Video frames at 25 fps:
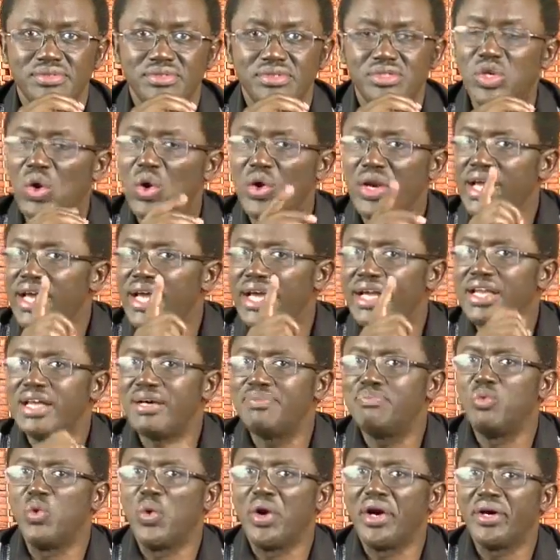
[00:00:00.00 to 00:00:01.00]
don't end
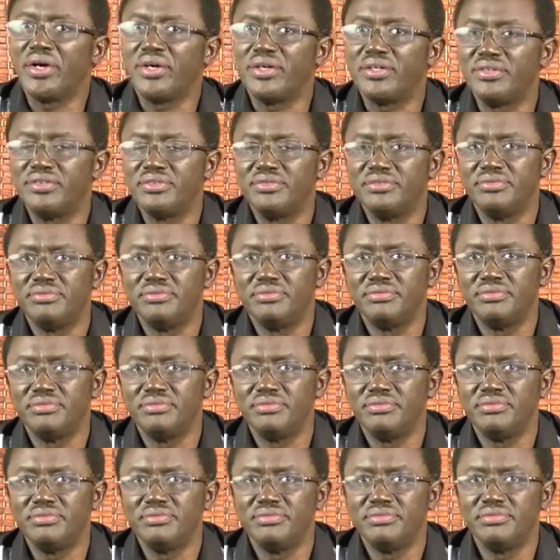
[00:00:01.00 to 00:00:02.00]
up well.
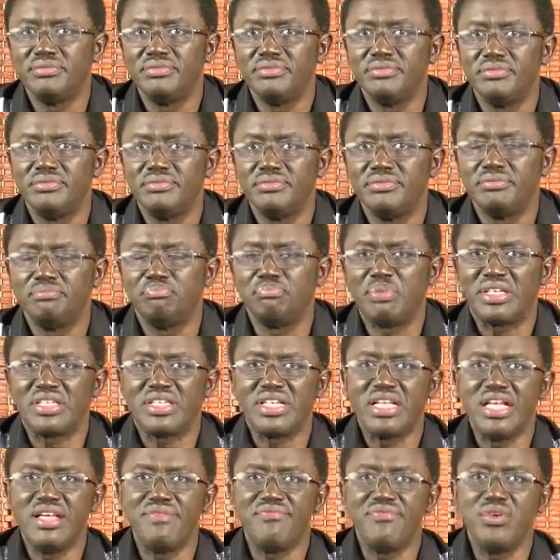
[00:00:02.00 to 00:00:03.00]
But
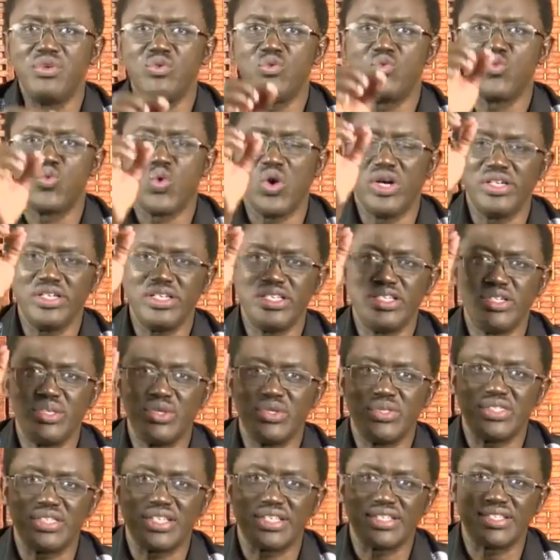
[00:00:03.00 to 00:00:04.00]
if you want to
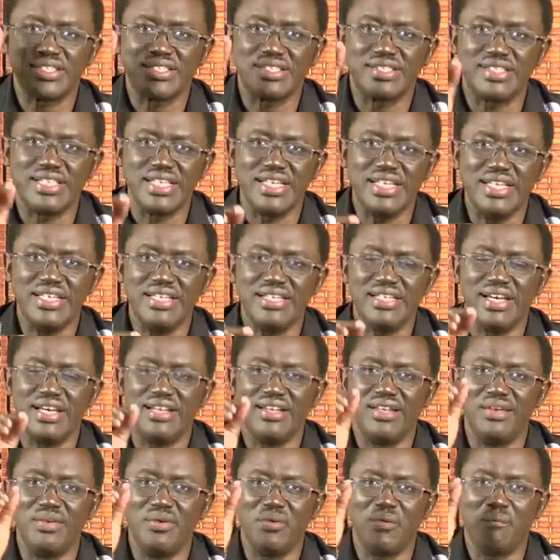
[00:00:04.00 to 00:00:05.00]
succeed
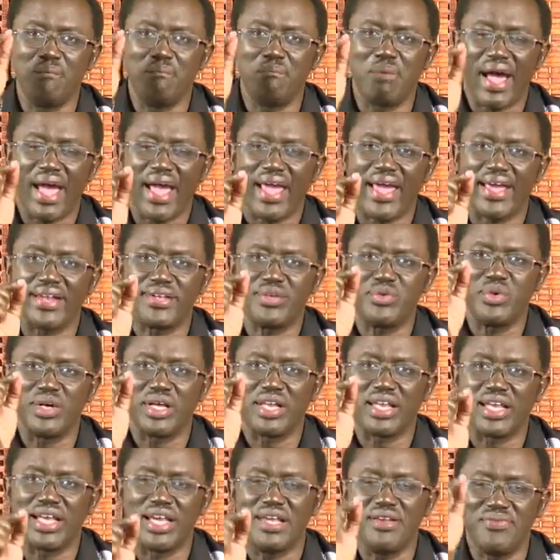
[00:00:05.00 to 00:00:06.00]
and look back at your
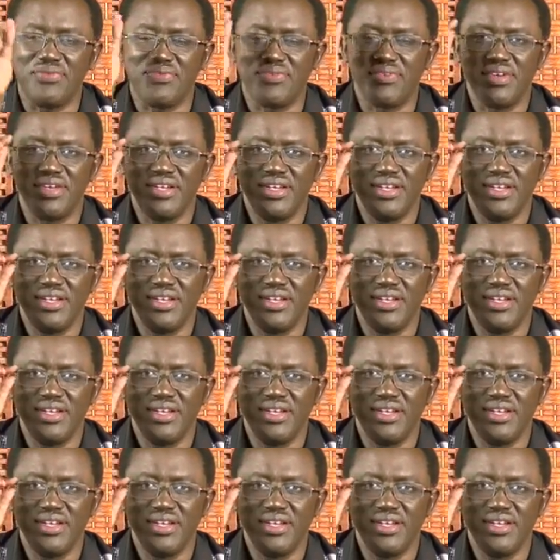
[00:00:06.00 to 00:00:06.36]
life,